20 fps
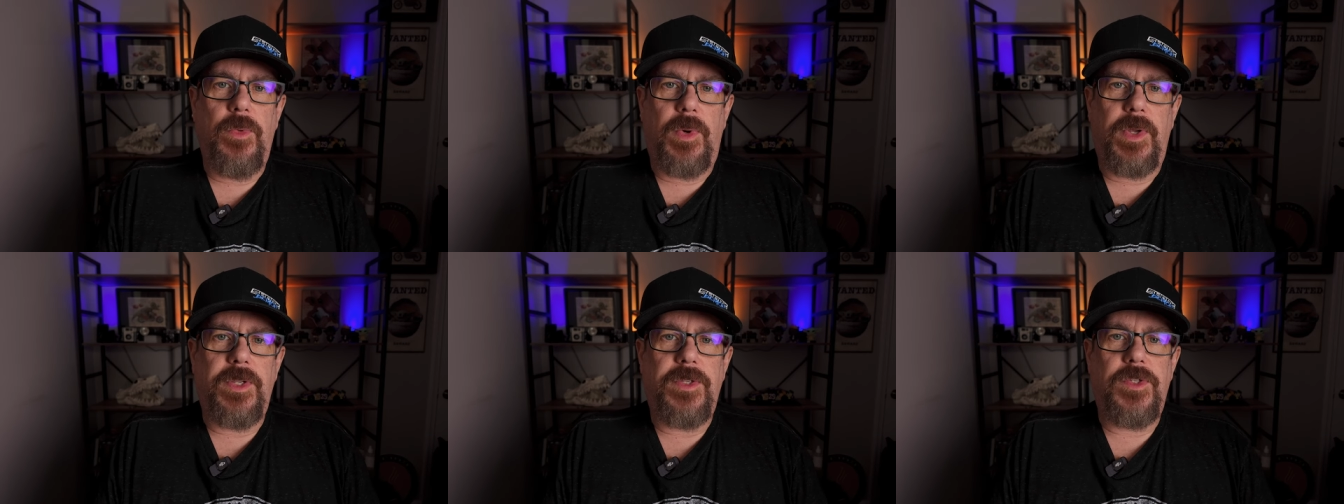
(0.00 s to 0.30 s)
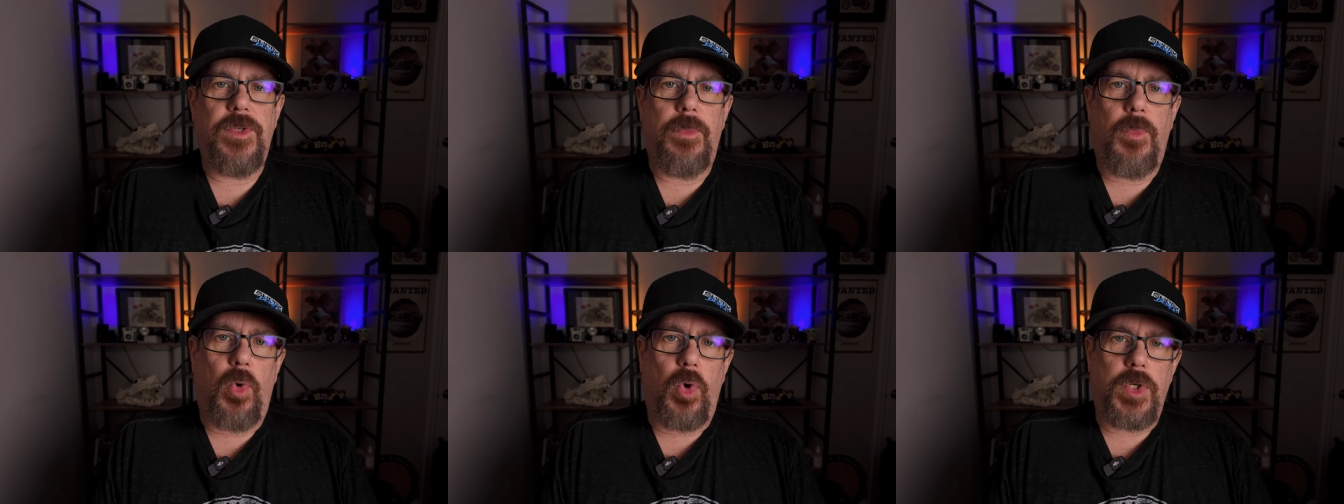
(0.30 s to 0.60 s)
want to
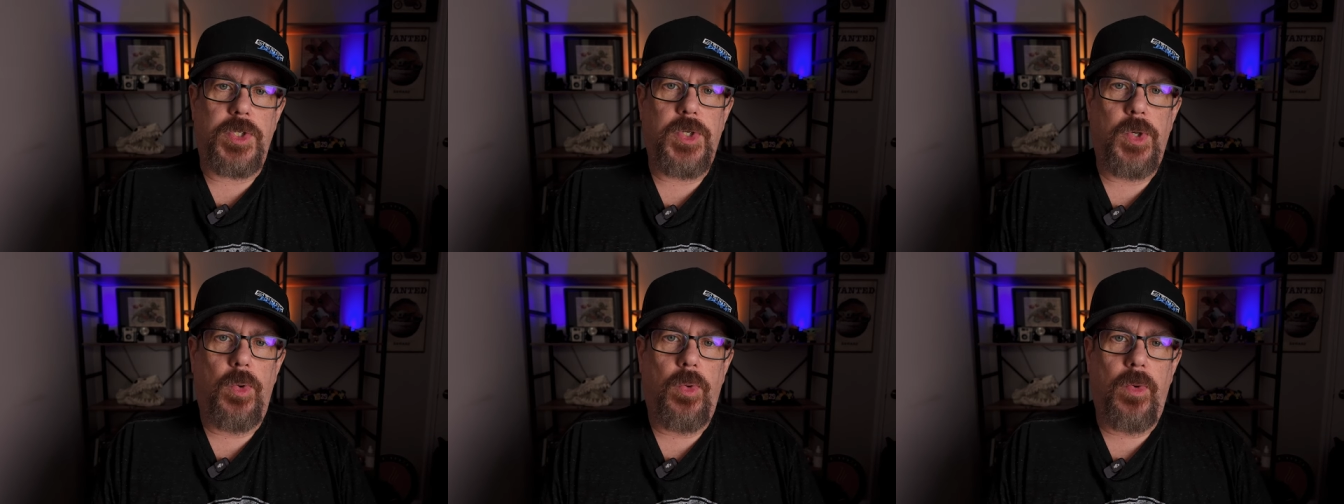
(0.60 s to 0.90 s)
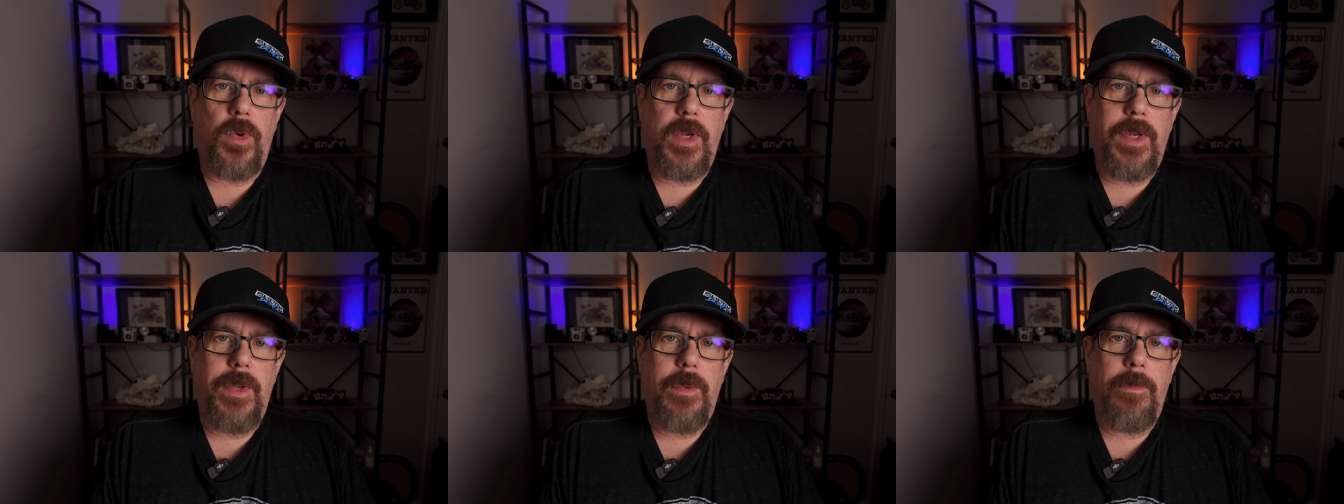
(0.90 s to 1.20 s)
do more
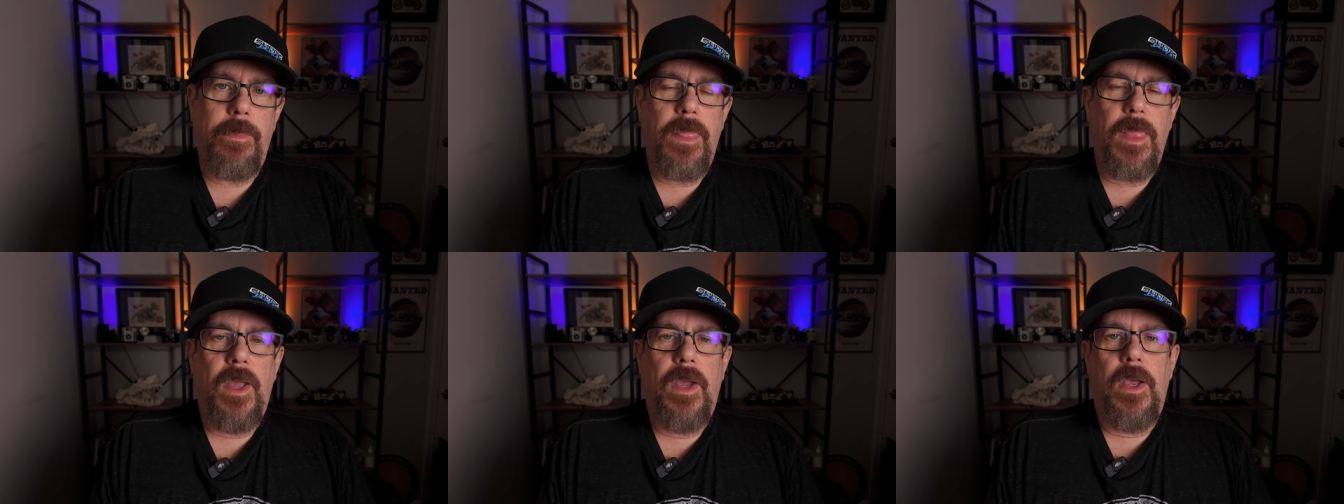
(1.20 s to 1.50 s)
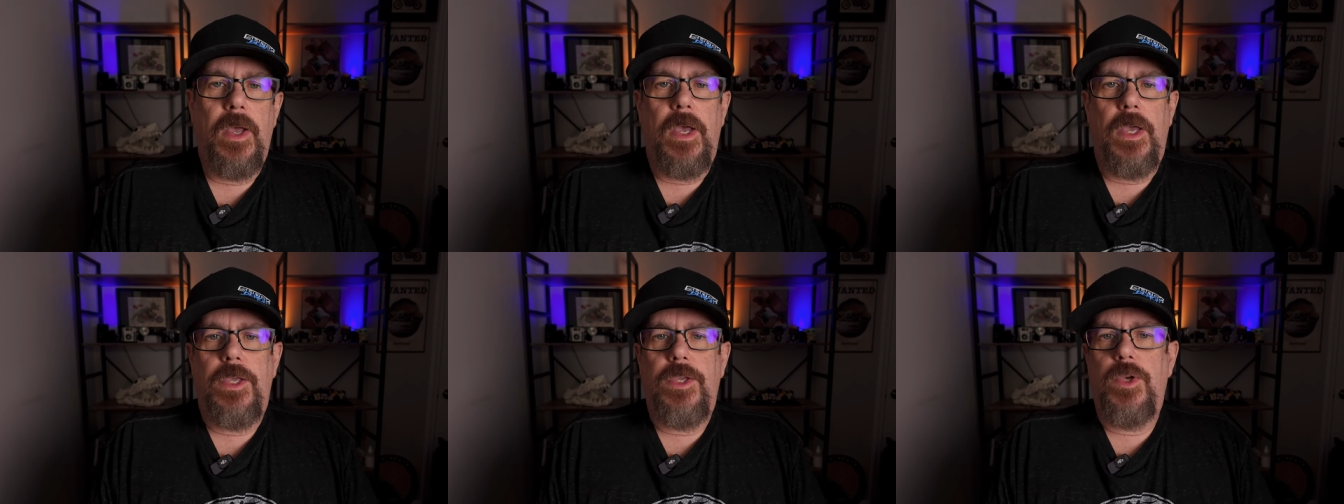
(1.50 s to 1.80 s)
touring,
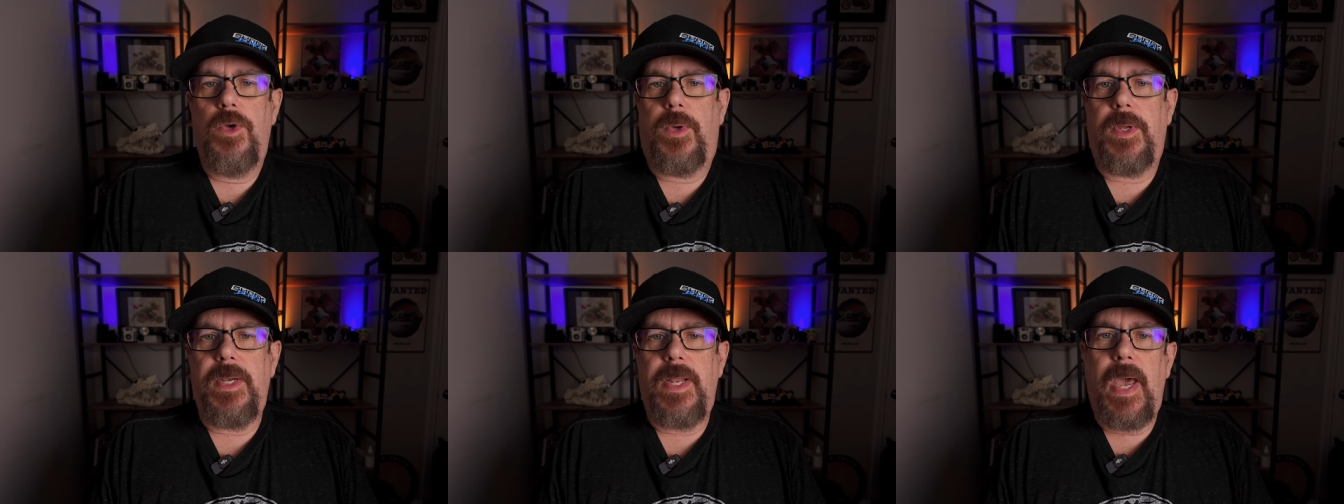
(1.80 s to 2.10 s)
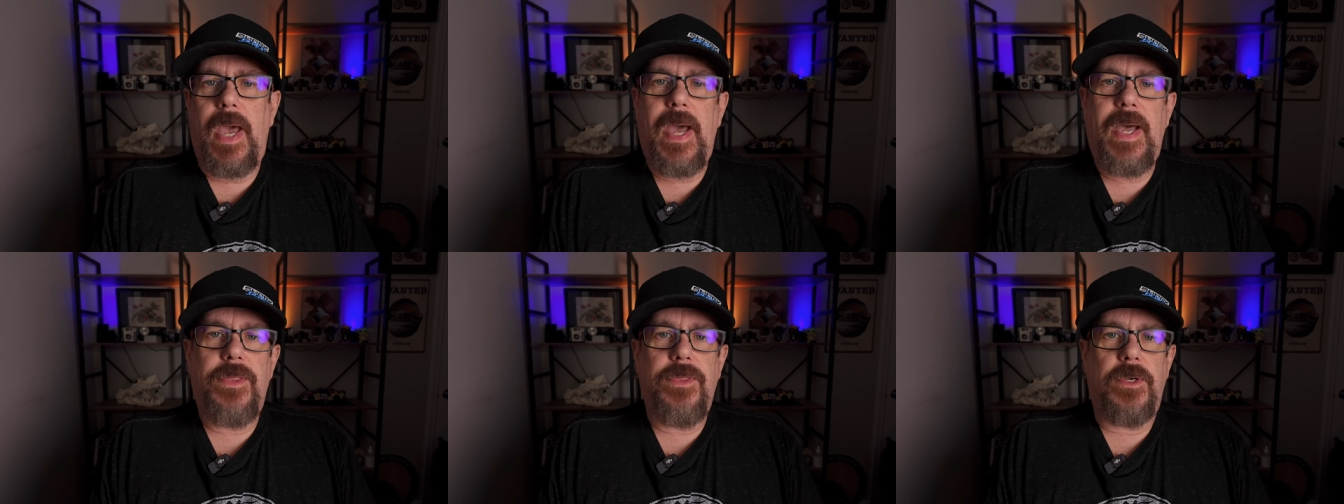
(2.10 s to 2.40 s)
you can
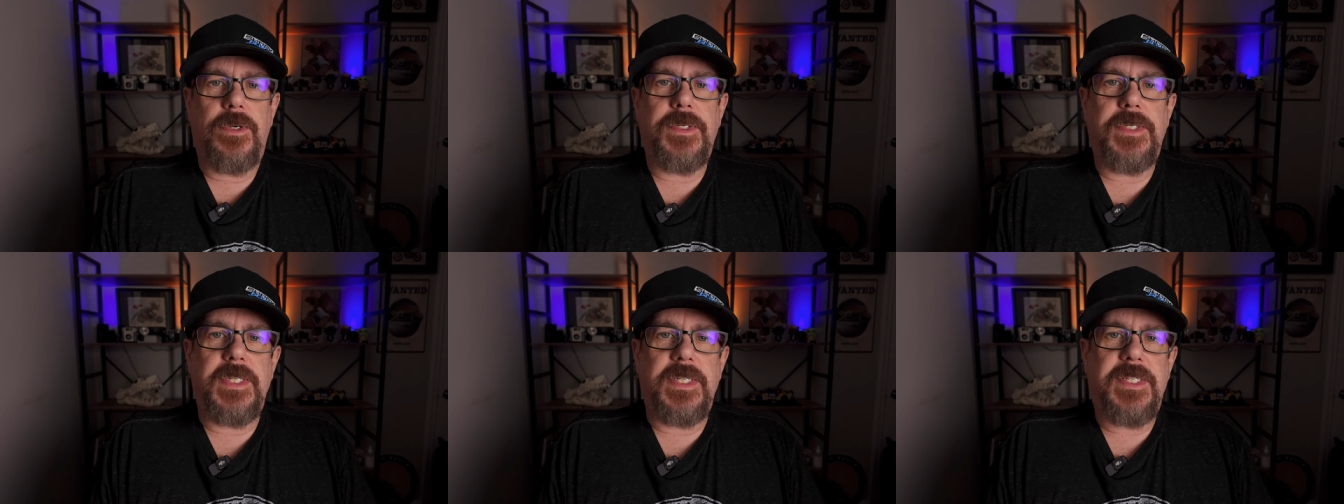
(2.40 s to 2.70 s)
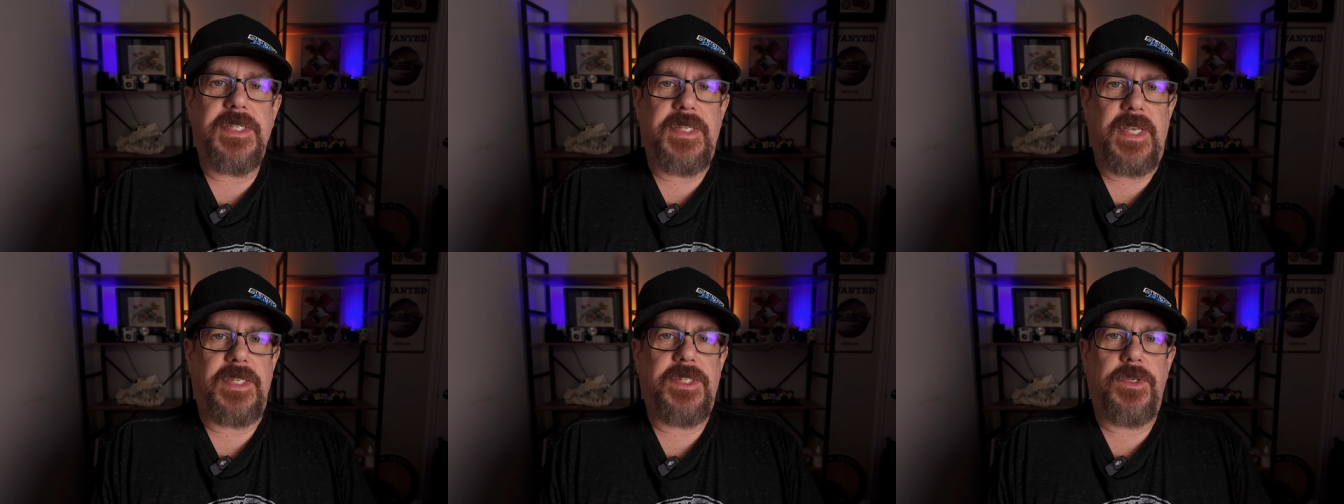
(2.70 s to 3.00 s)
add those
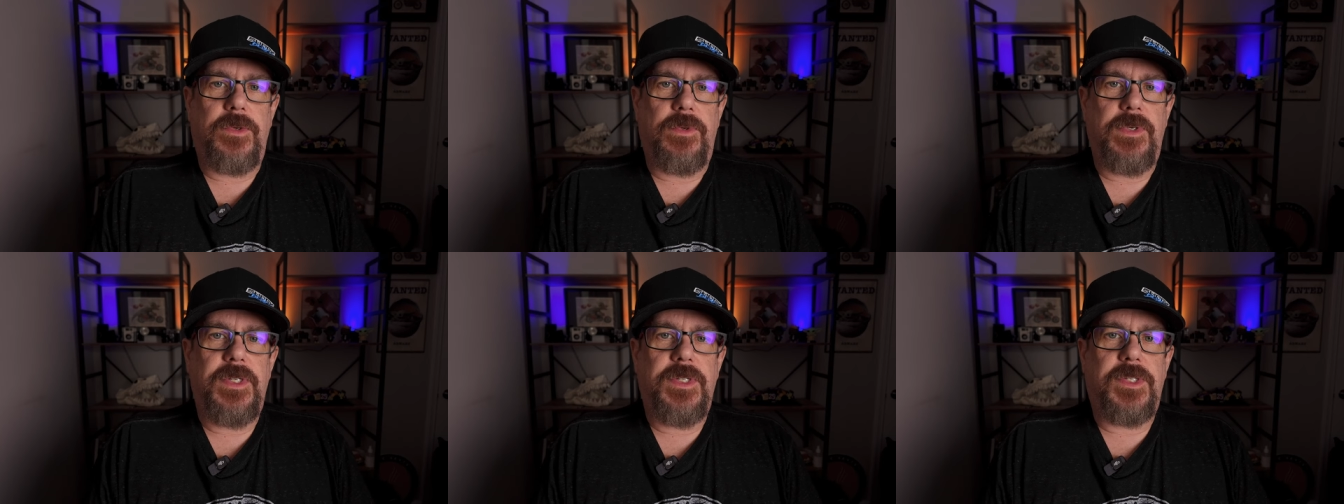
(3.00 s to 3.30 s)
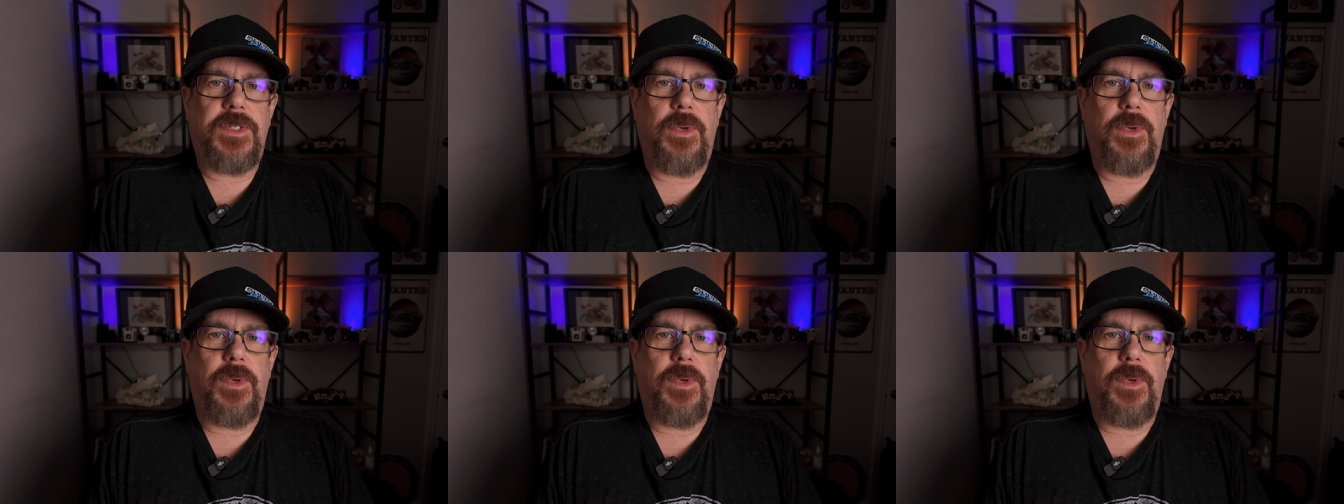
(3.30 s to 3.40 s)
accessories.